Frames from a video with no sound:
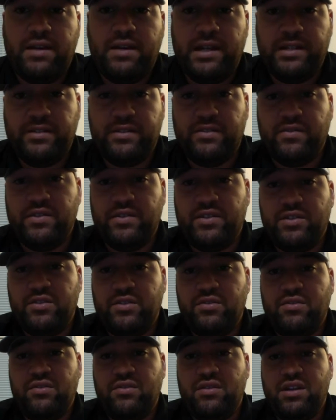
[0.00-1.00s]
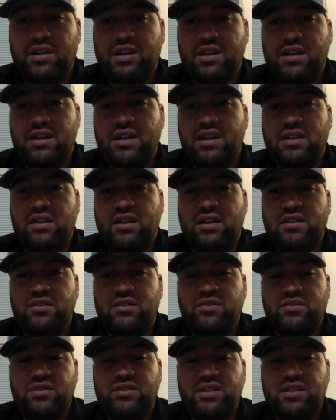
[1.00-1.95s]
serve the student, and I do